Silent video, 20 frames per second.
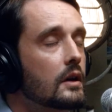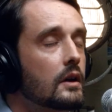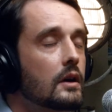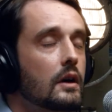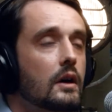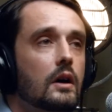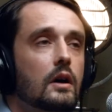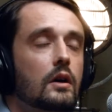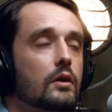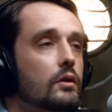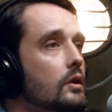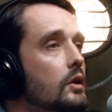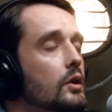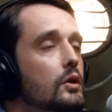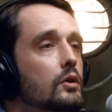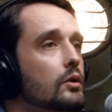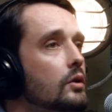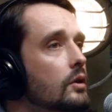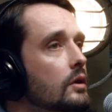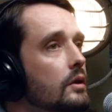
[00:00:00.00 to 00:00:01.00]
Oh,
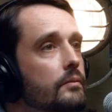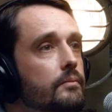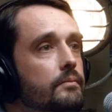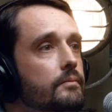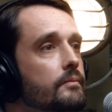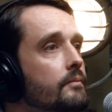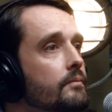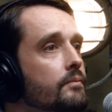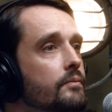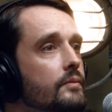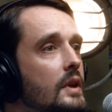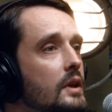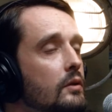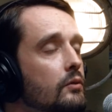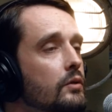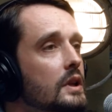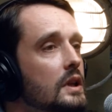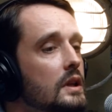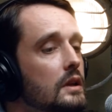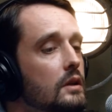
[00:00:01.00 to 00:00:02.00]
low,
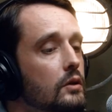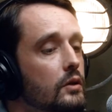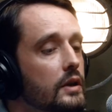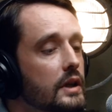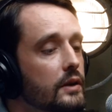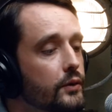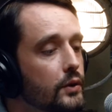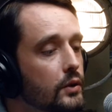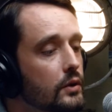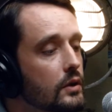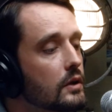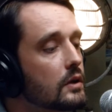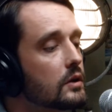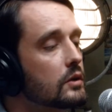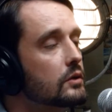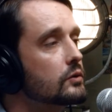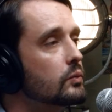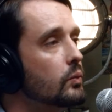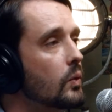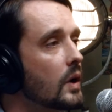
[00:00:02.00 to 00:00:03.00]
really low. If you can
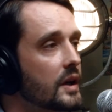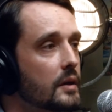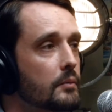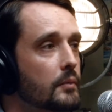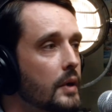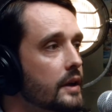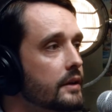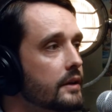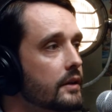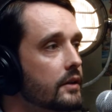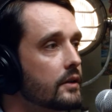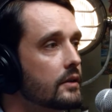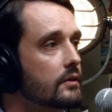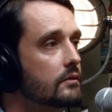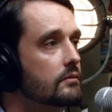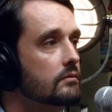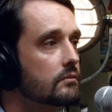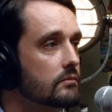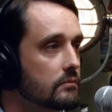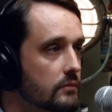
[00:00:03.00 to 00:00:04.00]
close one a month,
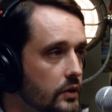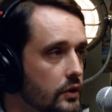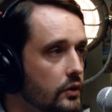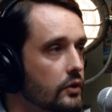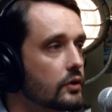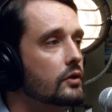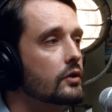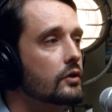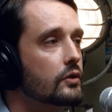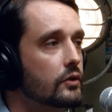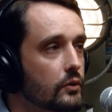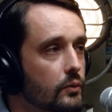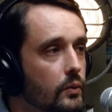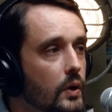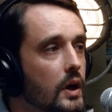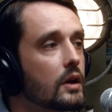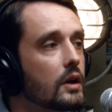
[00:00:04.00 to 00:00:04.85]
you're doing well.